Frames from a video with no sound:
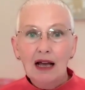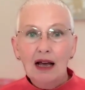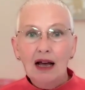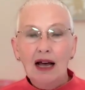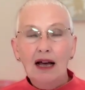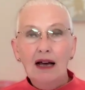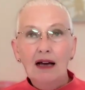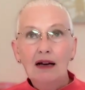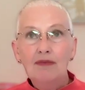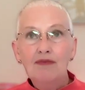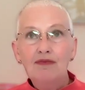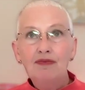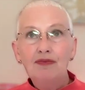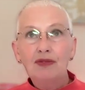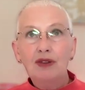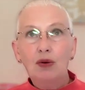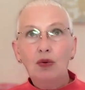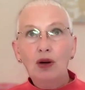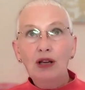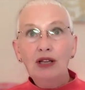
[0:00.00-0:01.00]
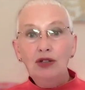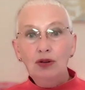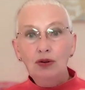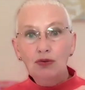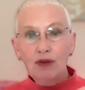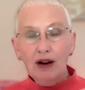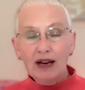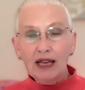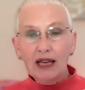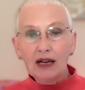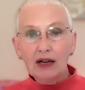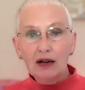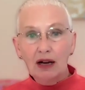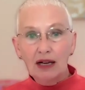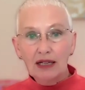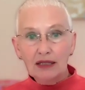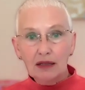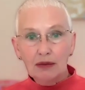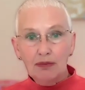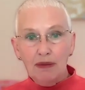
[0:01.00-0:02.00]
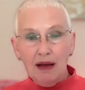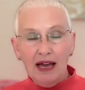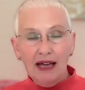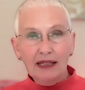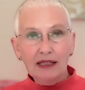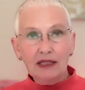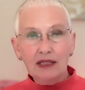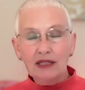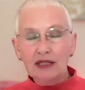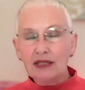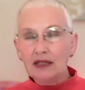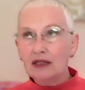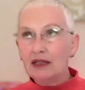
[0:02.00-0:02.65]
when you recognize the patterns,